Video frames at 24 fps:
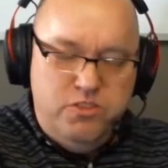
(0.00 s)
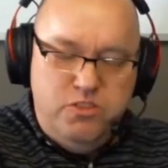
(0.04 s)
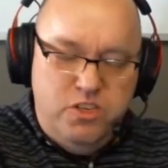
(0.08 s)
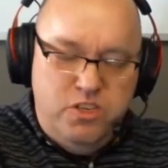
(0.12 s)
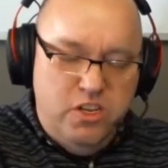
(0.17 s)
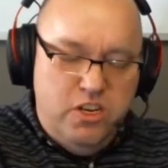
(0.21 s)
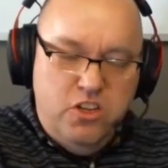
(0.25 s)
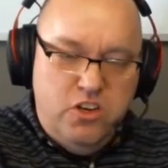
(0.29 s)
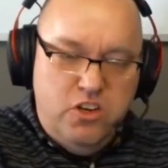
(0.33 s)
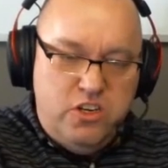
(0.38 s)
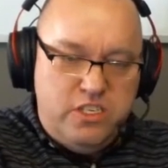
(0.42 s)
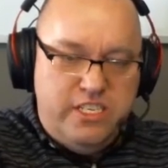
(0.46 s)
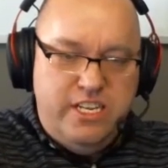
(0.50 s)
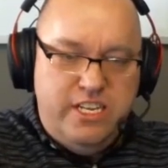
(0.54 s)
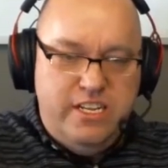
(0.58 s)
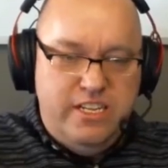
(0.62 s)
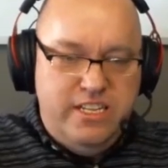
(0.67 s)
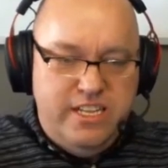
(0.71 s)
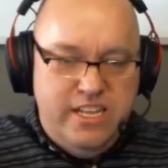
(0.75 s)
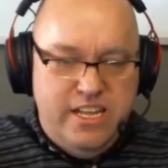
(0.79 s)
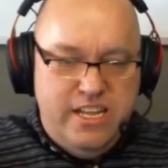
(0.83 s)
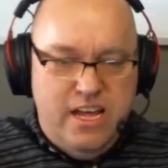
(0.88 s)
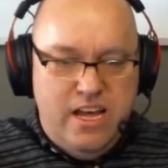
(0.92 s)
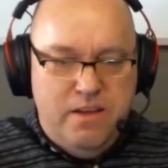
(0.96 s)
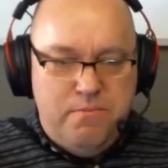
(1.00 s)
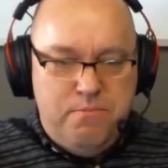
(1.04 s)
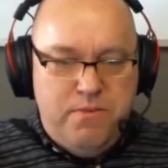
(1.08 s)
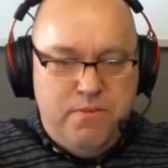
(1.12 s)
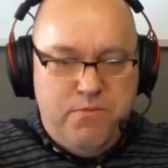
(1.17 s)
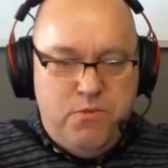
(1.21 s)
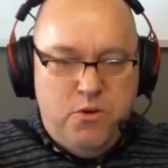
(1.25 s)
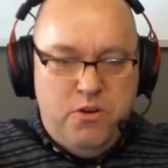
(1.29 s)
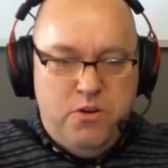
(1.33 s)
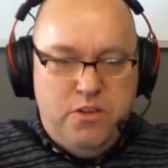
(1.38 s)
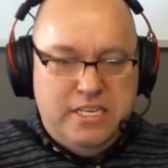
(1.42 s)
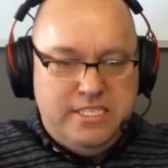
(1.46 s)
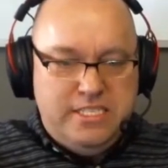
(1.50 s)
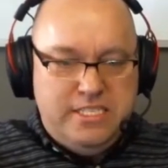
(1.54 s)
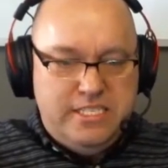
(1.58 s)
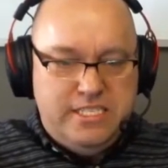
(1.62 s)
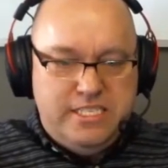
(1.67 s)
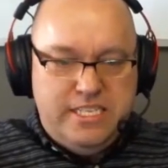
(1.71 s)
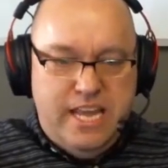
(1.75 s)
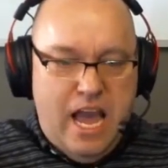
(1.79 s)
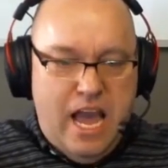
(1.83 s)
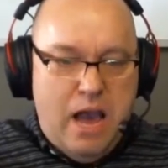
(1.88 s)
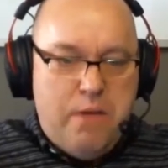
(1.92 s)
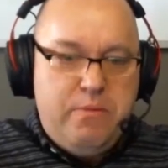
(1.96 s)
you know, looked the, before this to
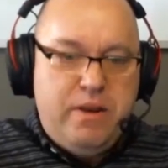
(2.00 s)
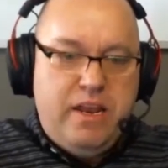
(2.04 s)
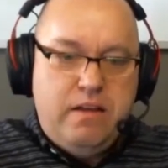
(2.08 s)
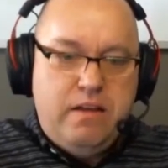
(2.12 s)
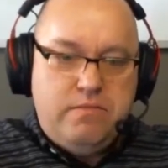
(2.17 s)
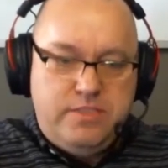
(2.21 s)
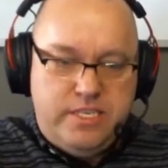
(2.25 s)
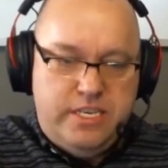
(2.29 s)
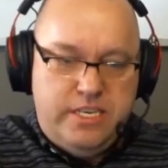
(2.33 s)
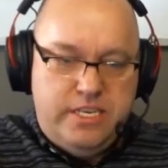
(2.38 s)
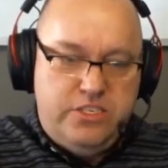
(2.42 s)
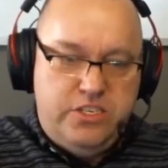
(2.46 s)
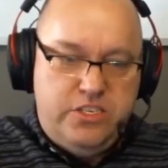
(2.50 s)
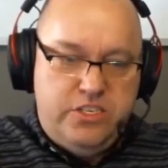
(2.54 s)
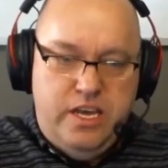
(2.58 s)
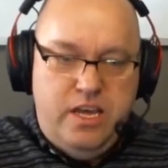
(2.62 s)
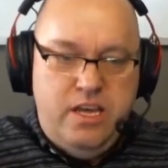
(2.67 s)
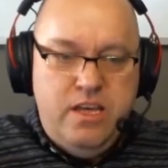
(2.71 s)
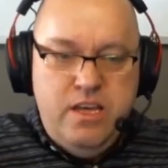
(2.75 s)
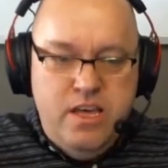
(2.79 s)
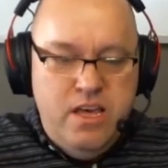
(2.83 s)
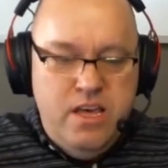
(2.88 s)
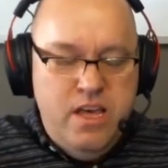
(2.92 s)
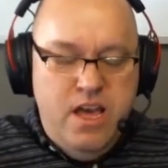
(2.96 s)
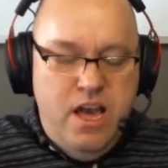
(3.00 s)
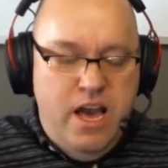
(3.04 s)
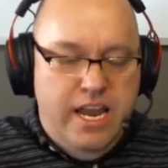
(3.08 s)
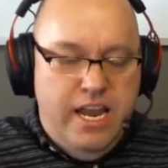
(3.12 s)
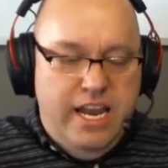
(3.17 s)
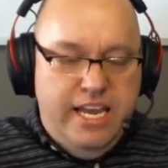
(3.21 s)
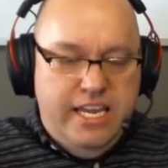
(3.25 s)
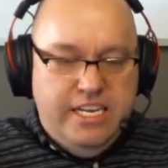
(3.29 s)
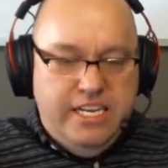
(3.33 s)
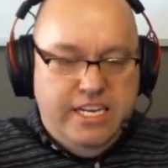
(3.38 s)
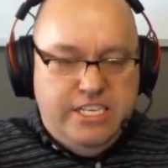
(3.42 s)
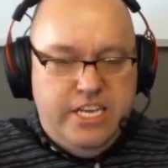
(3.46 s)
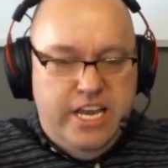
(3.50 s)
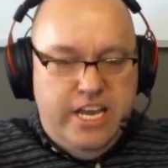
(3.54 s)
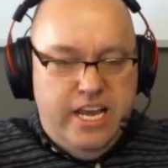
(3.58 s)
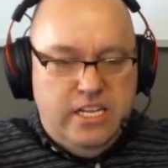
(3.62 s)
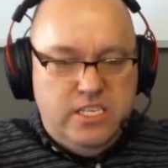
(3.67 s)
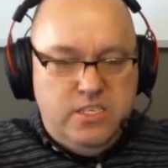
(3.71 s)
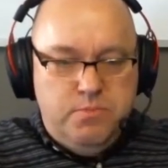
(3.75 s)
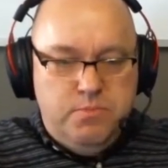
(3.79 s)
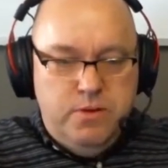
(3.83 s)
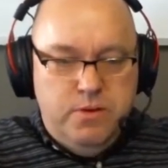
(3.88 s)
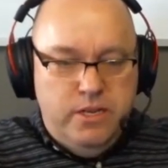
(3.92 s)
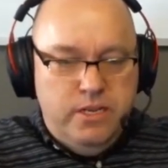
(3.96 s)
see how many I've sent to you. I didn't get a
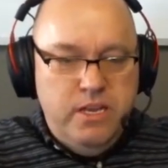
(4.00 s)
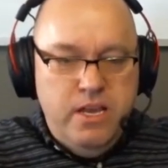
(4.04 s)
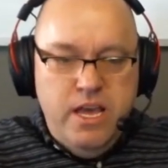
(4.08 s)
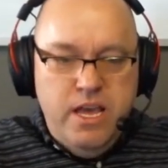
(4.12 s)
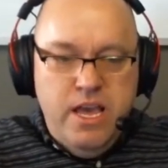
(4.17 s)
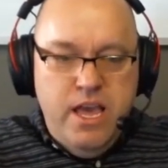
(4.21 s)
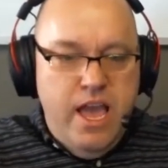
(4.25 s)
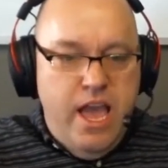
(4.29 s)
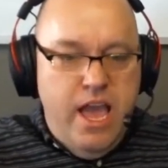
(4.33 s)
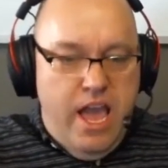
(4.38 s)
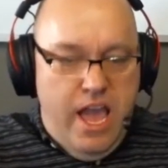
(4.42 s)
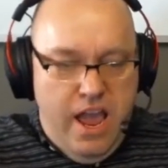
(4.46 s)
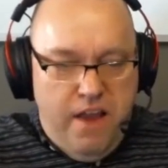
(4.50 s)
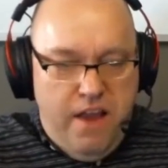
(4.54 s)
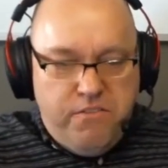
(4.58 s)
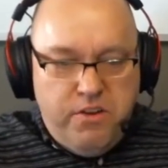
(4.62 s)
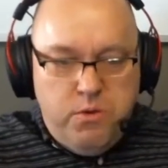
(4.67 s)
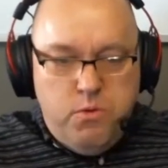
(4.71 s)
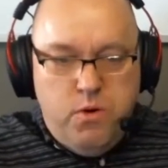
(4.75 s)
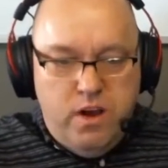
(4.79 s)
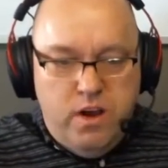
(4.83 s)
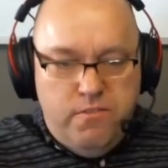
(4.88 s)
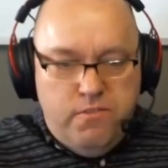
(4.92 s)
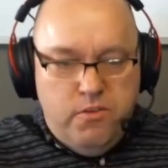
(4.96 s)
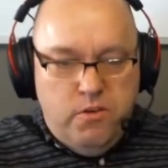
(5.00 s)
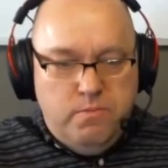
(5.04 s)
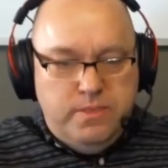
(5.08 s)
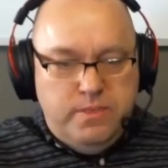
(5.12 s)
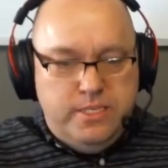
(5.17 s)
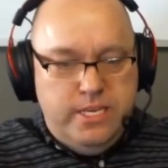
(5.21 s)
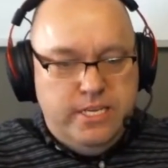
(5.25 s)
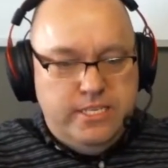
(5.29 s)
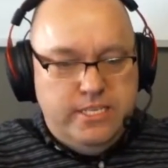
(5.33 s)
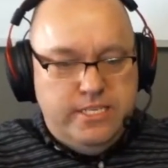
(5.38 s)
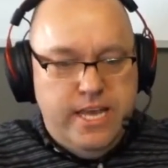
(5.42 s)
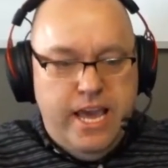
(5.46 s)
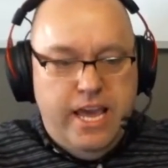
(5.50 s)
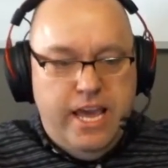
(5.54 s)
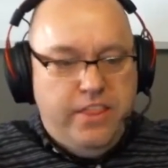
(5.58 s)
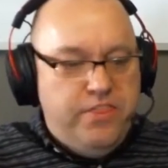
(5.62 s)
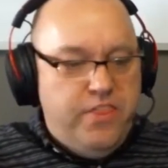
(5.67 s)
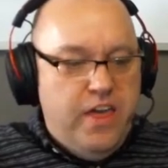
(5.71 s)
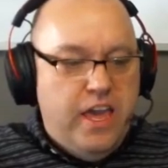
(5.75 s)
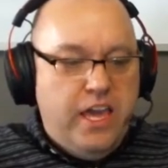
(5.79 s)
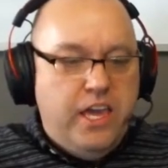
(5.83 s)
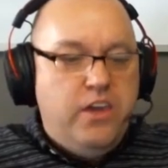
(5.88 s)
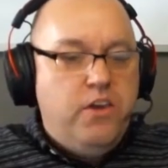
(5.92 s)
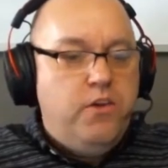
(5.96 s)
chance, but every one of them says, "Hey,
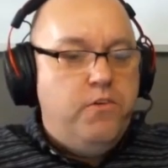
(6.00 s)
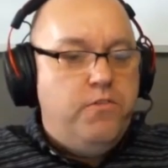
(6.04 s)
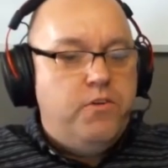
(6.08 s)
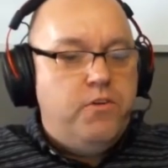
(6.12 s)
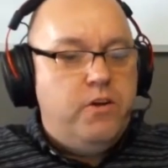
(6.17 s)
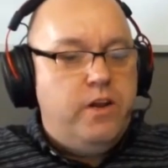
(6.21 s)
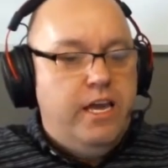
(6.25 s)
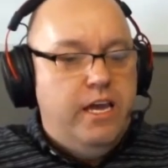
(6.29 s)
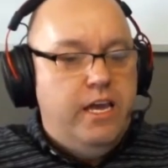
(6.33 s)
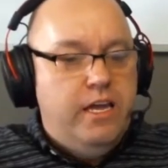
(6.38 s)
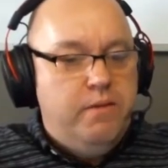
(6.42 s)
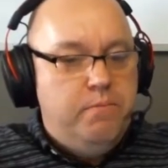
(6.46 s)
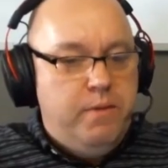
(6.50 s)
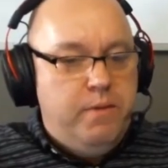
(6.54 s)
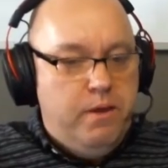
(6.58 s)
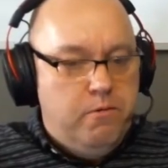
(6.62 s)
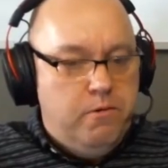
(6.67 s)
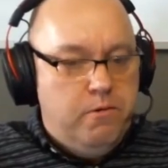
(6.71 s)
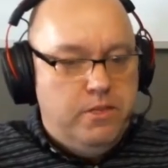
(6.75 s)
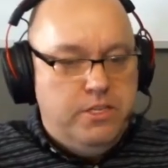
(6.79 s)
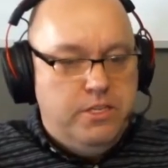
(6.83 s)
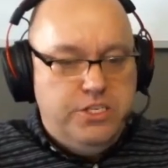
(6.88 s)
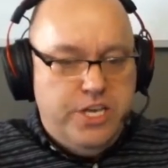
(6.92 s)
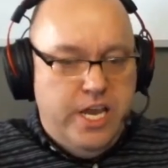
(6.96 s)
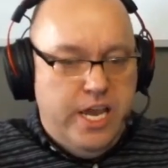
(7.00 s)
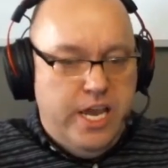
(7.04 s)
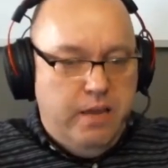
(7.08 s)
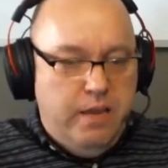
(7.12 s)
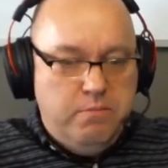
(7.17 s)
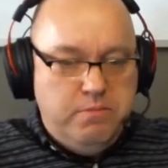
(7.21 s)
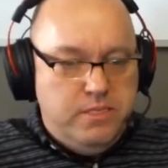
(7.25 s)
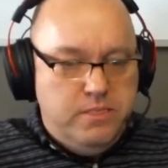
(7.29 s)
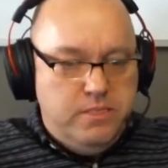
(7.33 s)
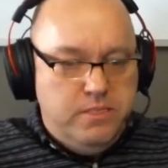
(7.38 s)
thank you for getting me with James.